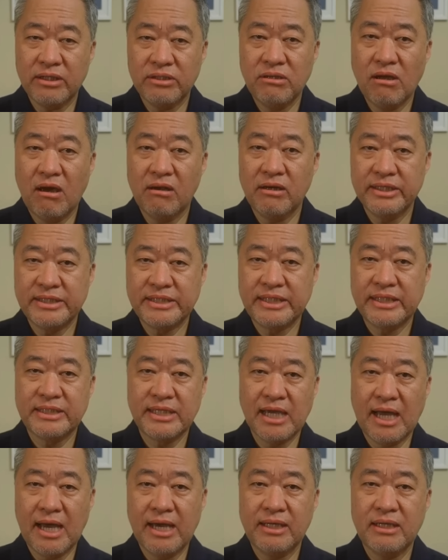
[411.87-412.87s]
Nautilus
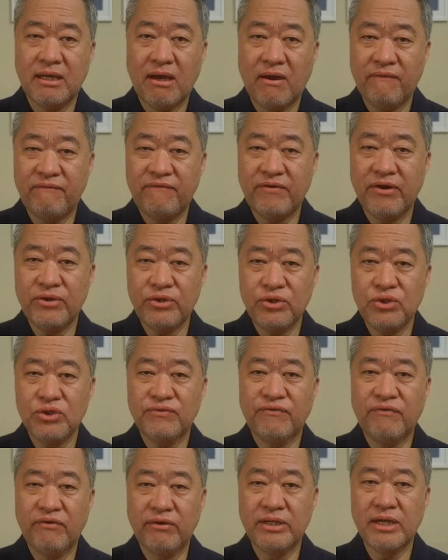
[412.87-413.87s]
design, a very
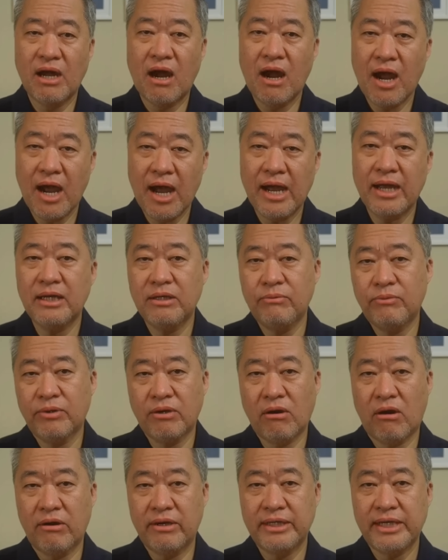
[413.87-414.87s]
useful and highly
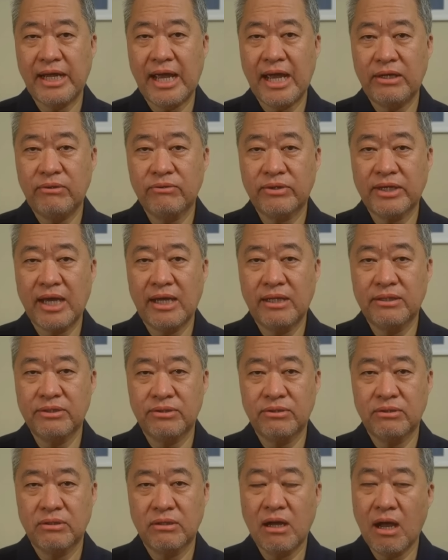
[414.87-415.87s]
regarded annual
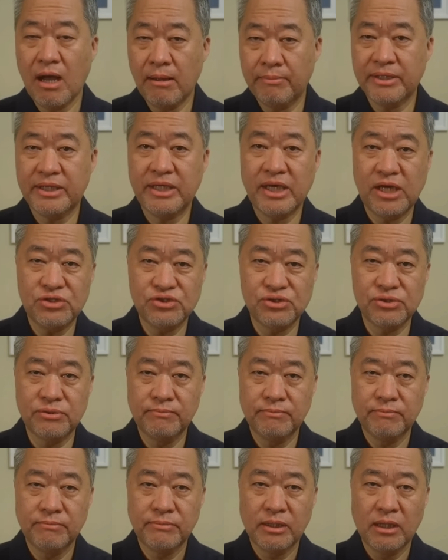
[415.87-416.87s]
calendar
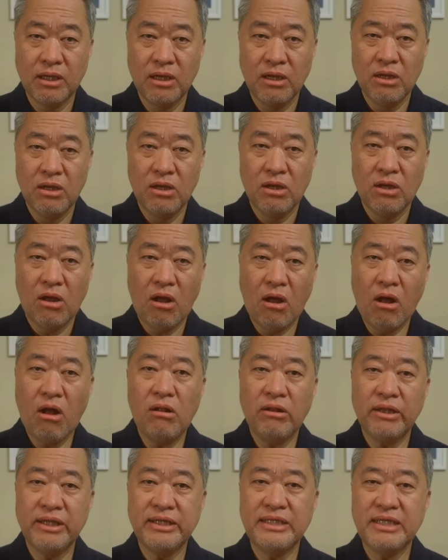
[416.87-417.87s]
complication,
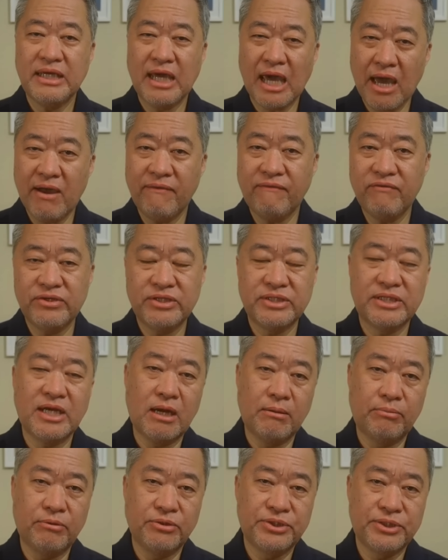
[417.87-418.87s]
all in the
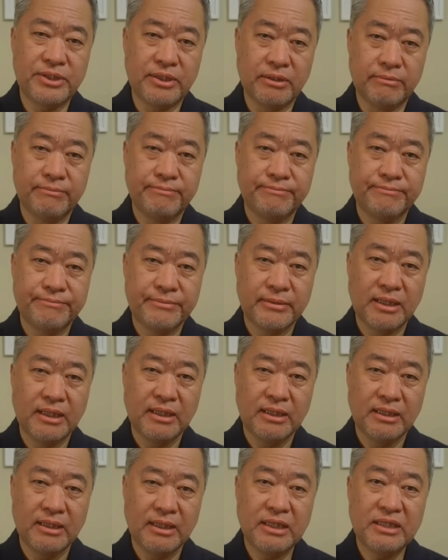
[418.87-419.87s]
ever-desirable steel.
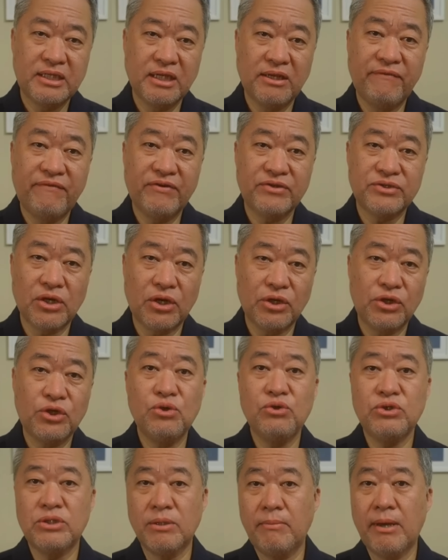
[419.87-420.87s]
It delivers a
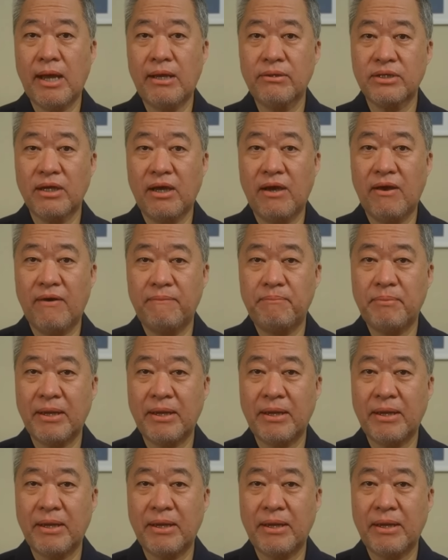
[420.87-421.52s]
huge amount of